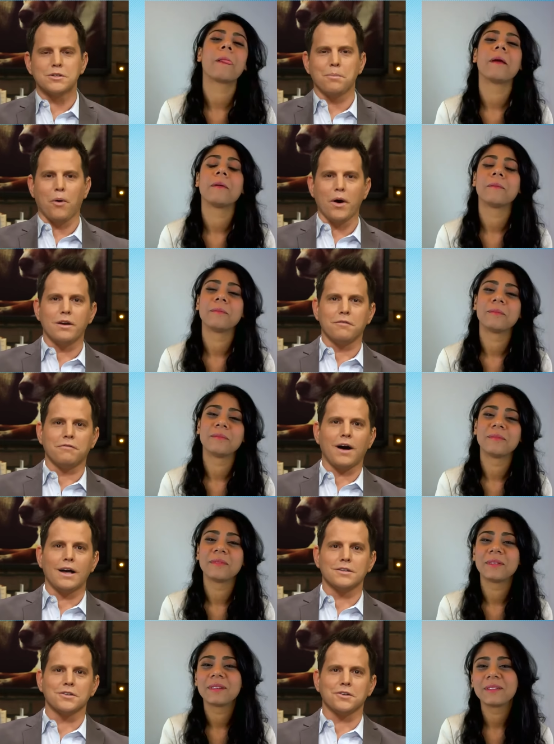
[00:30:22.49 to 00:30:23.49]
Speaker 1: the point of
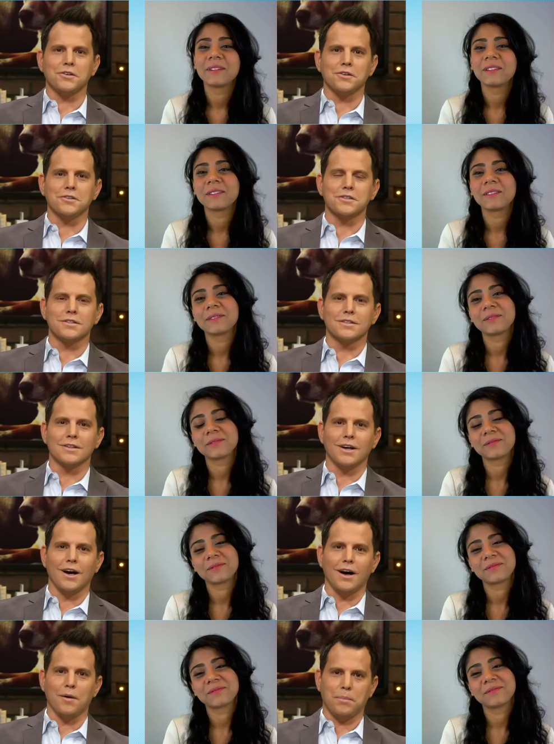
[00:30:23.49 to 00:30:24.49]
Faisal's
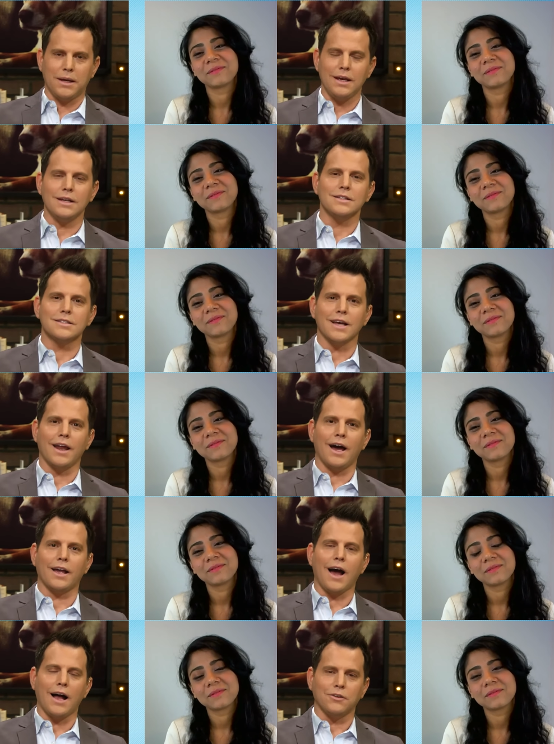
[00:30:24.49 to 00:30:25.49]
piece, and I
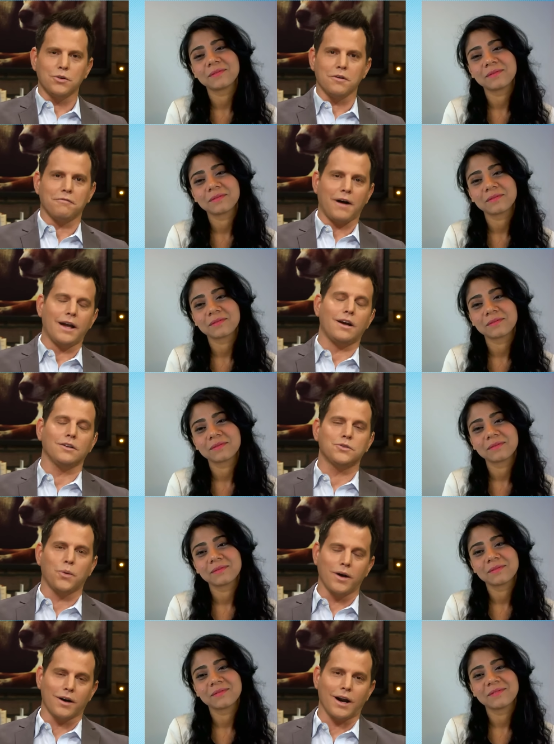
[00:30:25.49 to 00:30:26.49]
got into a fight on
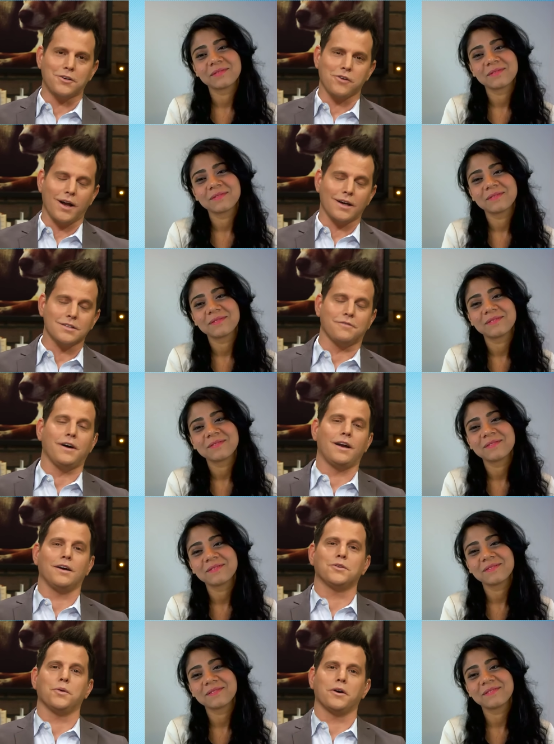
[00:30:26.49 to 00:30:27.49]
Twitter. I try not to fight
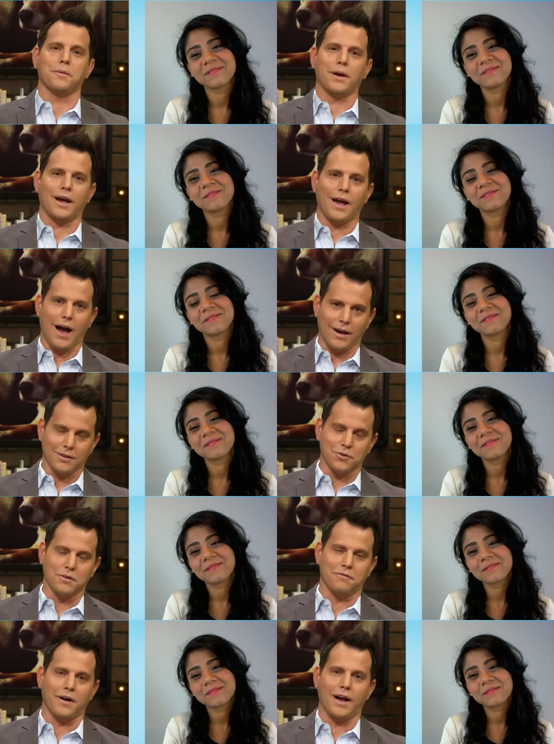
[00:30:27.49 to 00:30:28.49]
on Twitter, but I got into
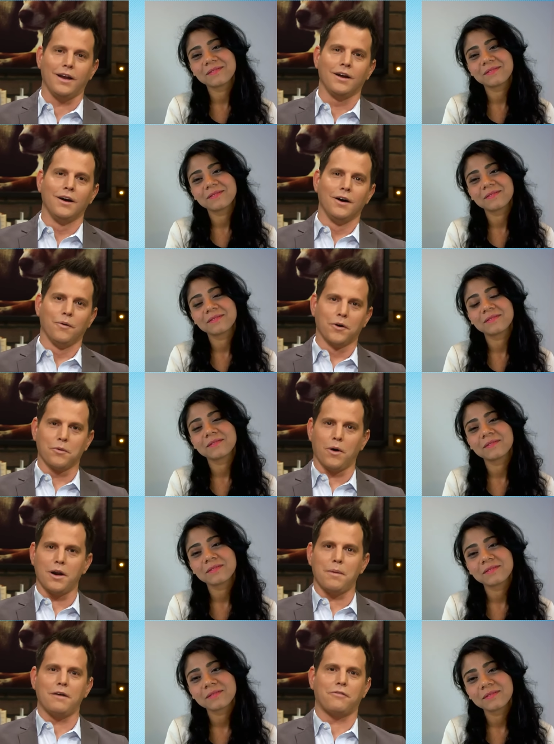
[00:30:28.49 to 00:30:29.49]
a fight with
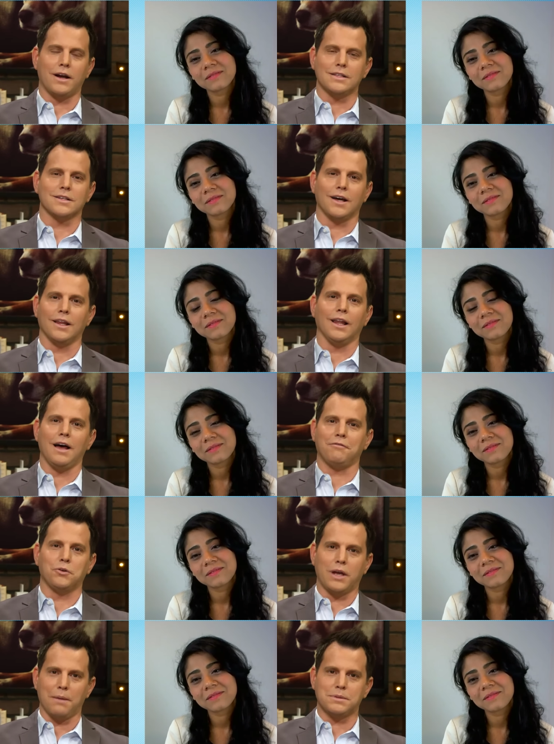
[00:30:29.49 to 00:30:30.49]
one of my friends on the left
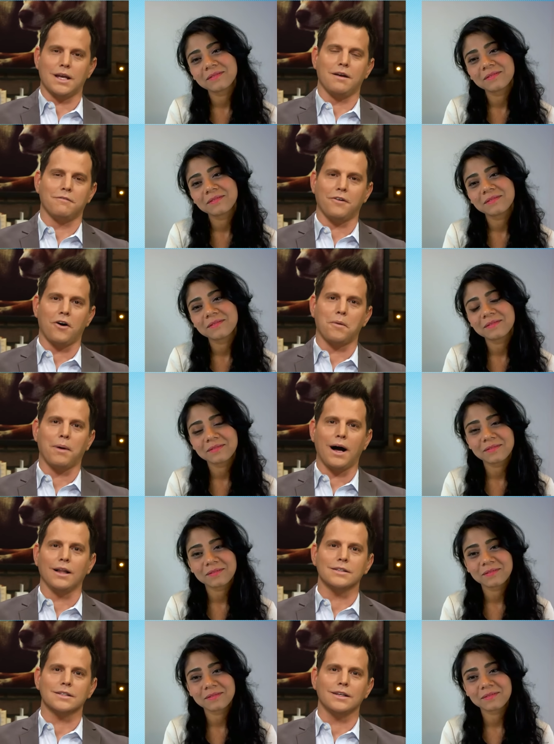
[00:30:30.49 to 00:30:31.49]
who kept saying foreign
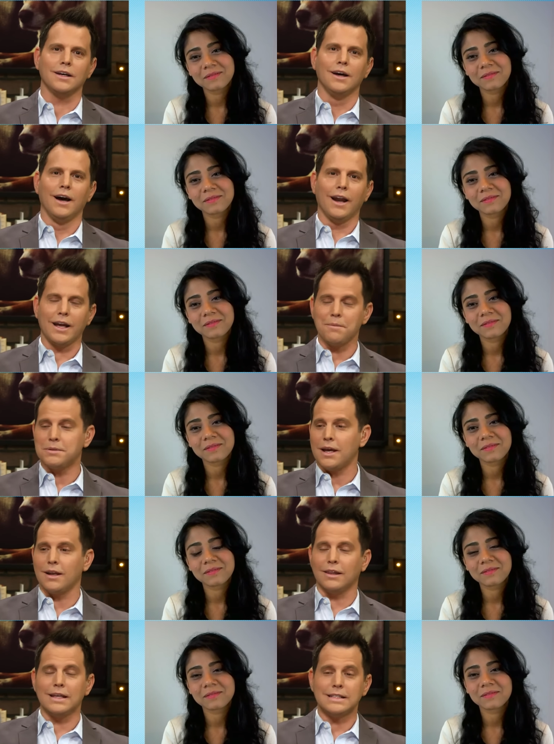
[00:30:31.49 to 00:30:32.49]
policy, and I kept
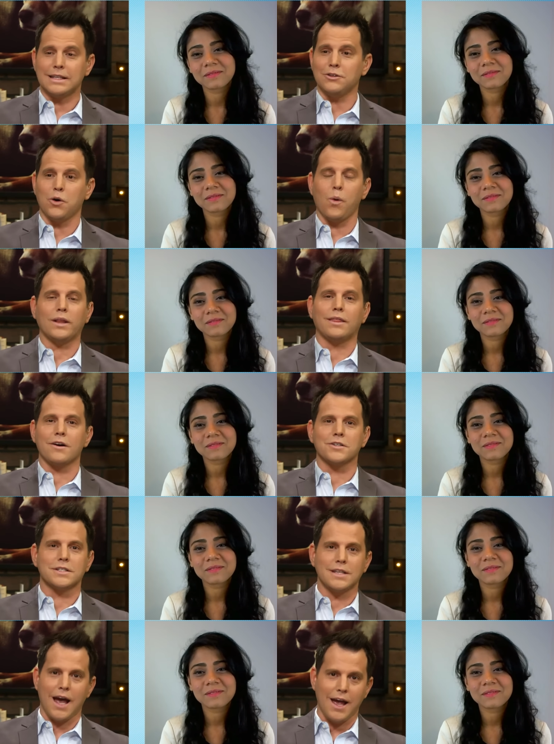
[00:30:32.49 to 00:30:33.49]
saying, listen to what they're
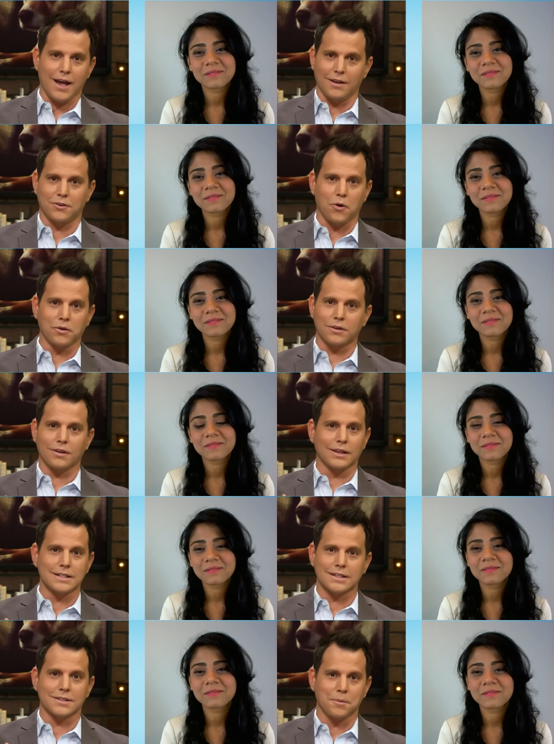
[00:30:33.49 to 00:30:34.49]
saying. Don't
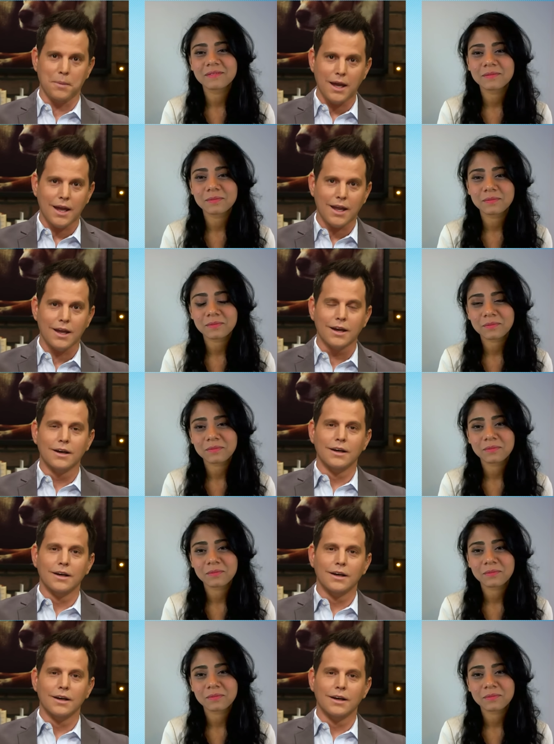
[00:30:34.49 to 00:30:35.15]
listen to me.